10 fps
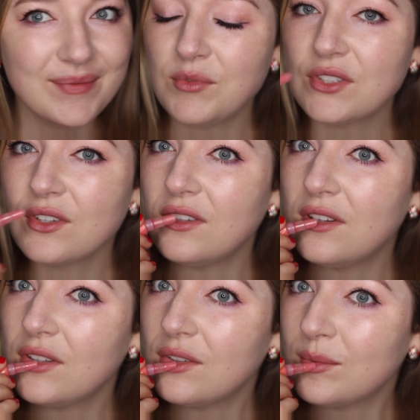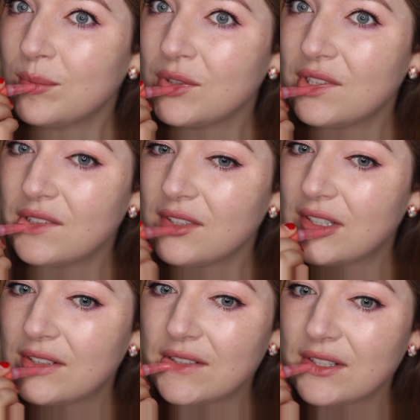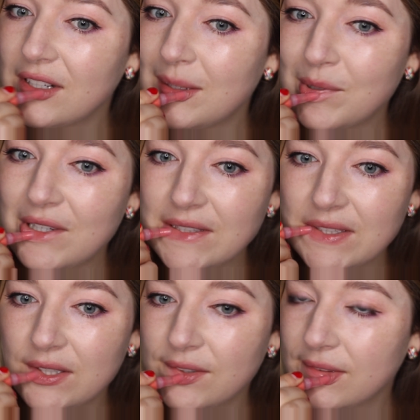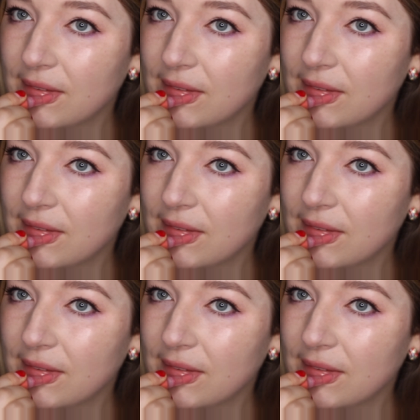I'm just gonna put a uh, lip gloss